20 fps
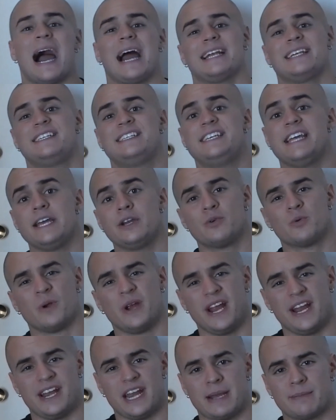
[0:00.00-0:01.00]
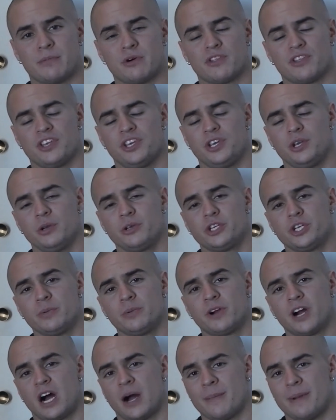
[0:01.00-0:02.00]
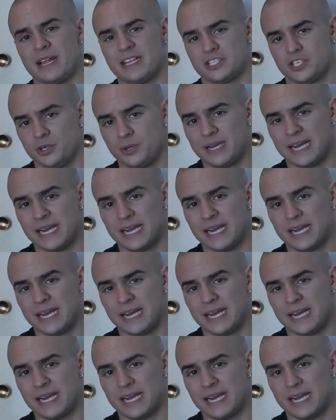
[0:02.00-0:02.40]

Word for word: I did re-enable the YouTube comments.